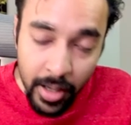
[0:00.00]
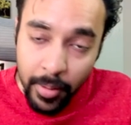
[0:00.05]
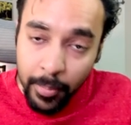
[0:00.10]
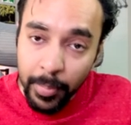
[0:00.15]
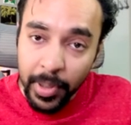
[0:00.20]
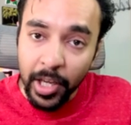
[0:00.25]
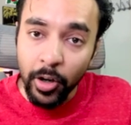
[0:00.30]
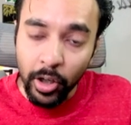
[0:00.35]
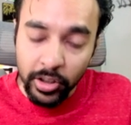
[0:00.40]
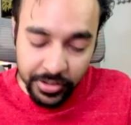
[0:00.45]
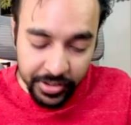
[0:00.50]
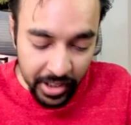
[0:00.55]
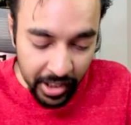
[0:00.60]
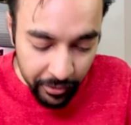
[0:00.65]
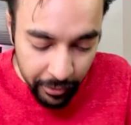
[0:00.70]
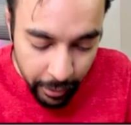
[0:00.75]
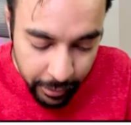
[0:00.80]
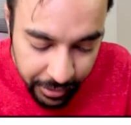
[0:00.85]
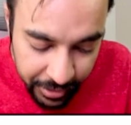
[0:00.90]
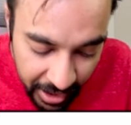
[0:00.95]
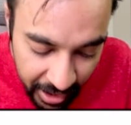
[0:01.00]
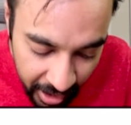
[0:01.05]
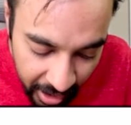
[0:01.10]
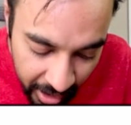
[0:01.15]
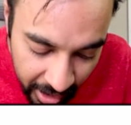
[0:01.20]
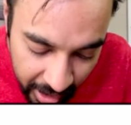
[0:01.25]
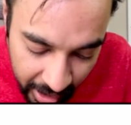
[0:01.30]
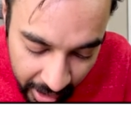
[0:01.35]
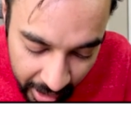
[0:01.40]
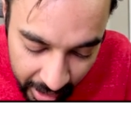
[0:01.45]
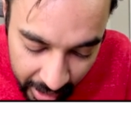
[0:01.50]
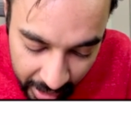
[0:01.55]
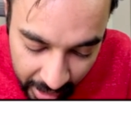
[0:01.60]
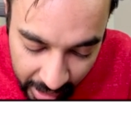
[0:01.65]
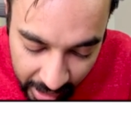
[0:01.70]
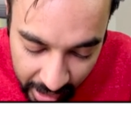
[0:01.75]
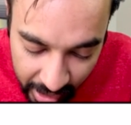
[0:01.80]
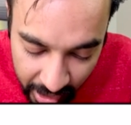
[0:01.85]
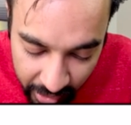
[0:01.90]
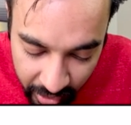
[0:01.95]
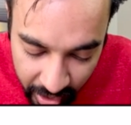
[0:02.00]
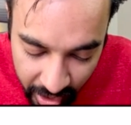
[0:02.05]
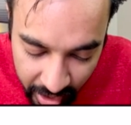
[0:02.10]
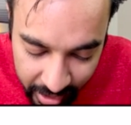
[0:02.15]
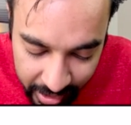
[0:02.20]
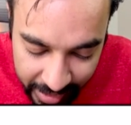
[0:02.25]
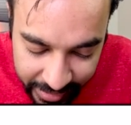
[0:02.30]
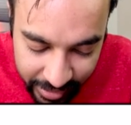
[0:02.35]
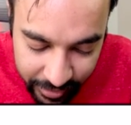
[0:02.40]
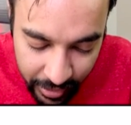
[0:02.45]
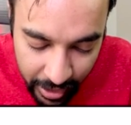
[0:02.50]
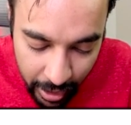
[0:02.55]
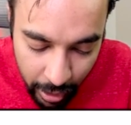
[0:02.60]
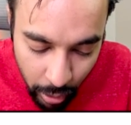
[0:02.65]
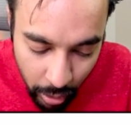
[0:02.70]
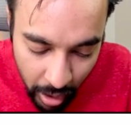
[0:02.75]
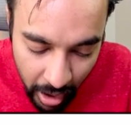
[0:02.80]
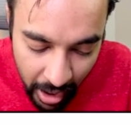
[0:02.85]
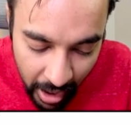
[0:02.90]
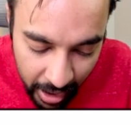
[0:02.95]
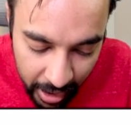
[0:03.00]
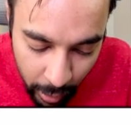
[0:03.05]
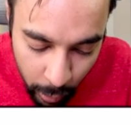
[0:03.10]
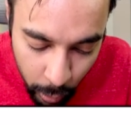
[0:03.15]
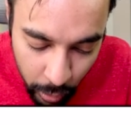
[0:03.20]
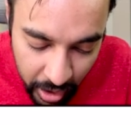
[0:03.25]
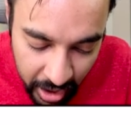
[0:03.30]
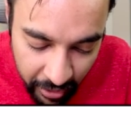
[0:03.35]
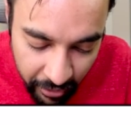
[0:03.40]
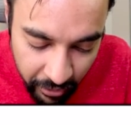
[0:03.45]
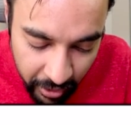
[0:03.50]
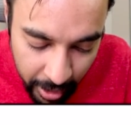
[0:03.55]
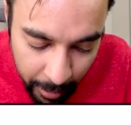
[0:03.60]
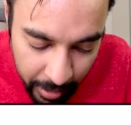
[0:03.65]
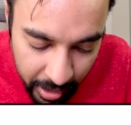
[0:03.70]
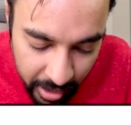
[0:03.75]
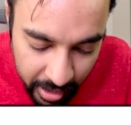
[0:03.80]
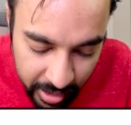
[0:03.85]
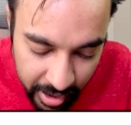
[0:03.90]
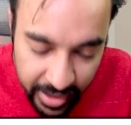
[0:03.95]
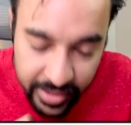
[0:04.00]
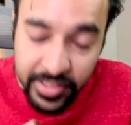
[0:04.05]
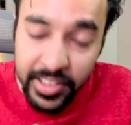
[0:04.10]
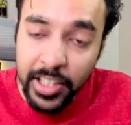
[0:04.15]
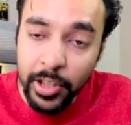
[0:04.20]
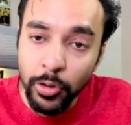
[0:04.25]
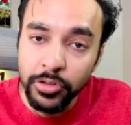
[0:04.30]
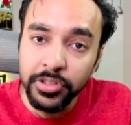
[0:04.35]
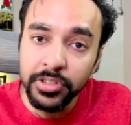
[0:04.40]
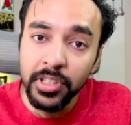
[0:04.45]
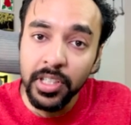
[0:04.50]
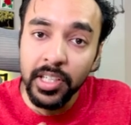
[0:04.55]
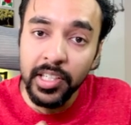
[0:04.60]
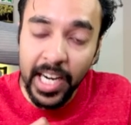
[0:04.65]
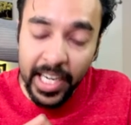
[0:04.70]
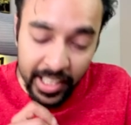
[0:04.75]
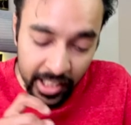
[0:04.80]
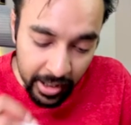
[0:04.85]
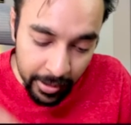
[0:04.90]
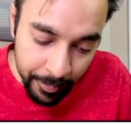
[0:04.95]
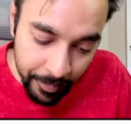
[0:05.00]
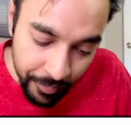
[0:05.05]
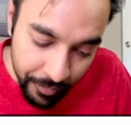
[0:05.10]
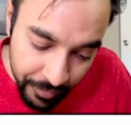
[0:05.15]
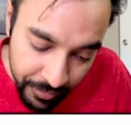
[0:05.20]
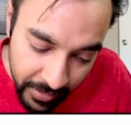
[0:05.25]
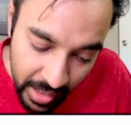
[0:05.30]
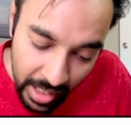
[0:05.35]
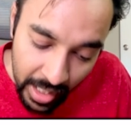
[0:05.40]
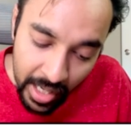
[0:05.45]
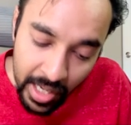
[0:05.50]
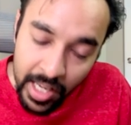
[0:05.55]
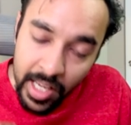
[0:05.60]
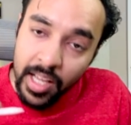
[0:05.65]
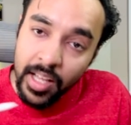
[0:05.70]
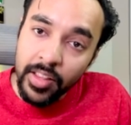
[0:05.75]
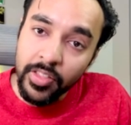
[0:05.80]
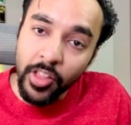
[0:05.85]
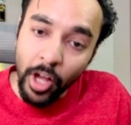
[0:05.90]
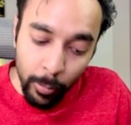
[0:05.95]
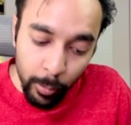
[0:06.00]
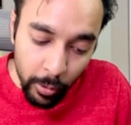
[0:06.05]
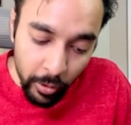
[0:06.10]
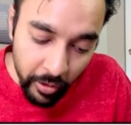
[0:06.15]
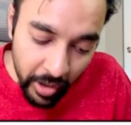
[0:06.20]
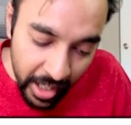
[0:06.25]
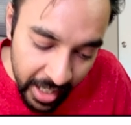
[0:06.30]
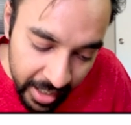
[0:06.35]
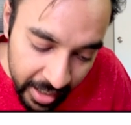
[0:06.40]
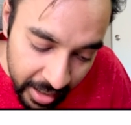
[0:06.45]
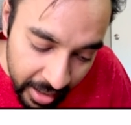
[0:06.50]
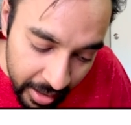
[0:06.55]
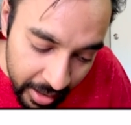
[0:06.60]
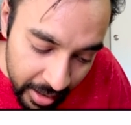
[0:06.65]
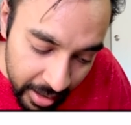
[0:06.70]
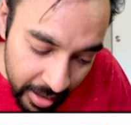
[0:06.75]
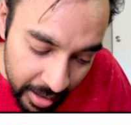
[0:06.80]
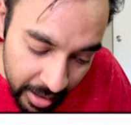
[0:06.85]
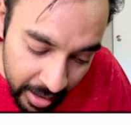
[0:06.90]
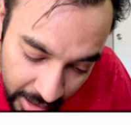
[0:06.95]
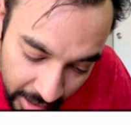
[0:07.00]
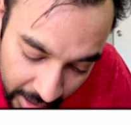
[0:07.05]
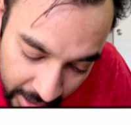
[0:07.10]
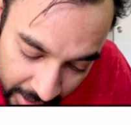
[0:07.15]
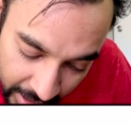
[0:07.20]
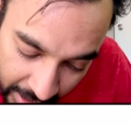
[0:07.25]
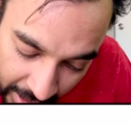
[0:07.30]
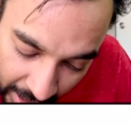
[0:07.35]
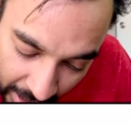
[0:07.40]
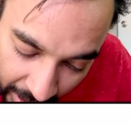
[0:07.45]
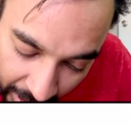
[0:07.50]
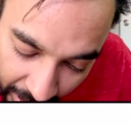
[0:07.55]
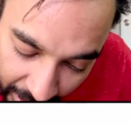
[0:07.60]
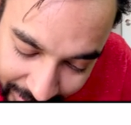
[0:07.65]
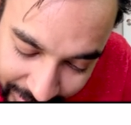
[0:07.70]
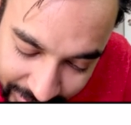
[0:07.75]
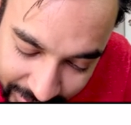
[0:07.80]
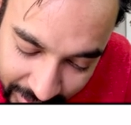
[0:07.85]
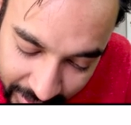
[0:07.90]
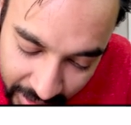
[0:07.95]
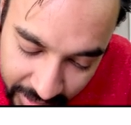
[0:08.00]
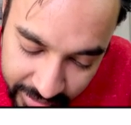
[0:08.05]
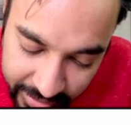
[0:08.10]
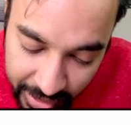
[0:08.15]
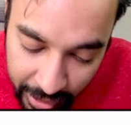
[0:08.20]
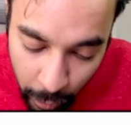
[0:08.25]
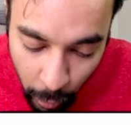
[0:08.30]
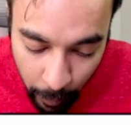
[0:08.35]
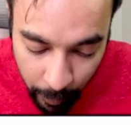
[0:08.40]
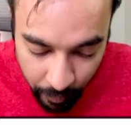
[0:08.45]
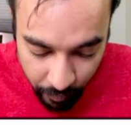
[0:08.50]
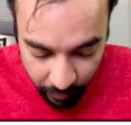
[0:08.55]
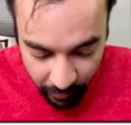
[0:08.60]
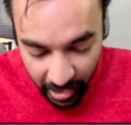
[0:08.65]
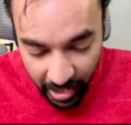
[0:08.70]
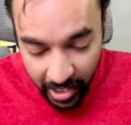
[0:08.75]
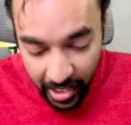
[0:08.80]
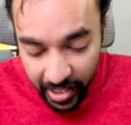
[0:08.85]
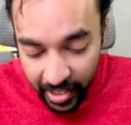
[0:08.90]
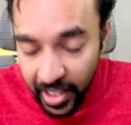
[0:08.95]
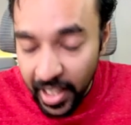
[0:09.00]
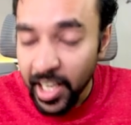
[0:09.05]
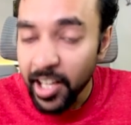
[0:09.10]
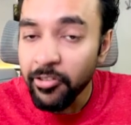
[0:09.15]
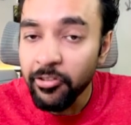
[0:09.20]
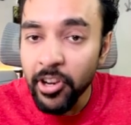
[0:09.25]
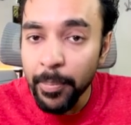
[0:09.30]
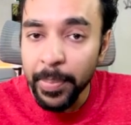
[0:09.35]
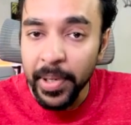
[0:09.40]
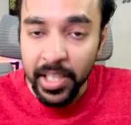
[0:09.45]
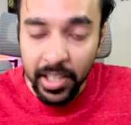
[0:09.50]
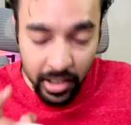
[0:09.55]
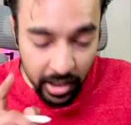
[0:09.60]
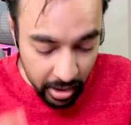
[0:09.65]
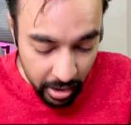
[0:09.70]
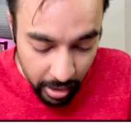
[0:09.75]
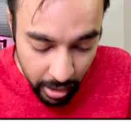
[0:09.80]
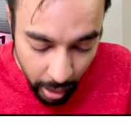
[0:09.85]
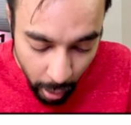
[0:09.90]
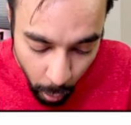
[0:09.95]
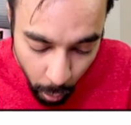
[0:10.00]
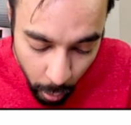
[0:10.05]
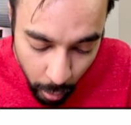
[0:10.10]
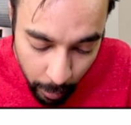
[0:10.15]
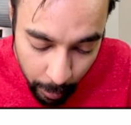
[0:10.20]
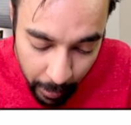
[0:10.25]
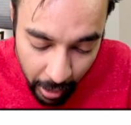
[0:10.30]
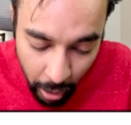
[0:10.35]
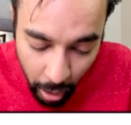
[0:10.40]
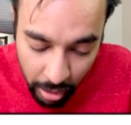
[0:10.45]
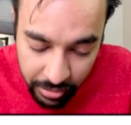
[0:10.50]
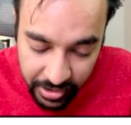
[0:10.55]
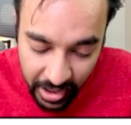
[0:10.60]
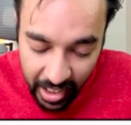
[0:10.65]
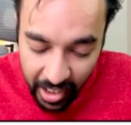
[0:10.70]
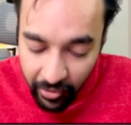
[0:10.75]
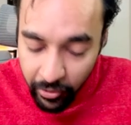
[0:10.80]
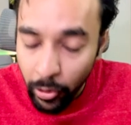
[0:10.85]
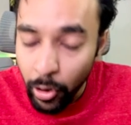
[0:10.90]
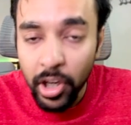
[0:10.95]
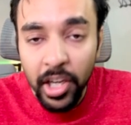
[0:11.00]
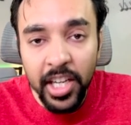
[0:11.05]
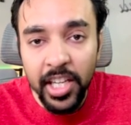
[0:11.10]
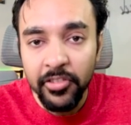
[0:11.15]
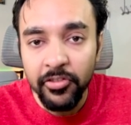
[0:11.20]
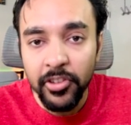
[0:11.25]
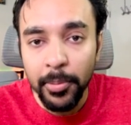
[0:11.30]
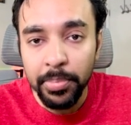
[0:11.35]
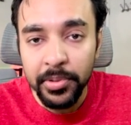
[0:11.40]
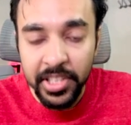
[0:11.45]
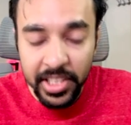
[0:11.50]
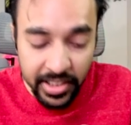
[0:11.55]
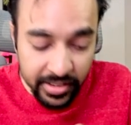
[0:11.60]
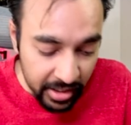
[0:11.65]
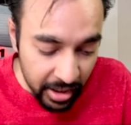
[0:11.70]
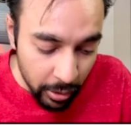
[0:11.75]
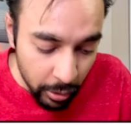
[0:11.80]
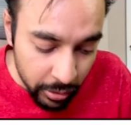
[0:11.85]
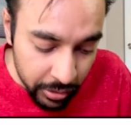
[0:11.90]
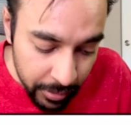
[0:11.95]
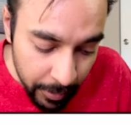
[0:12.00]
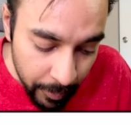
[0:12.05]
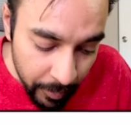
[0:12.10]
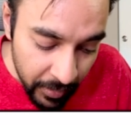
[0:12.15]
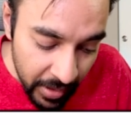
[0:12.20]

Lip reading: Because if you see, even in this window, I only flipped 3 zeros, right? Now move ahead. I see a 0. Can I flip it? No, because I have already flipped 3 zeros.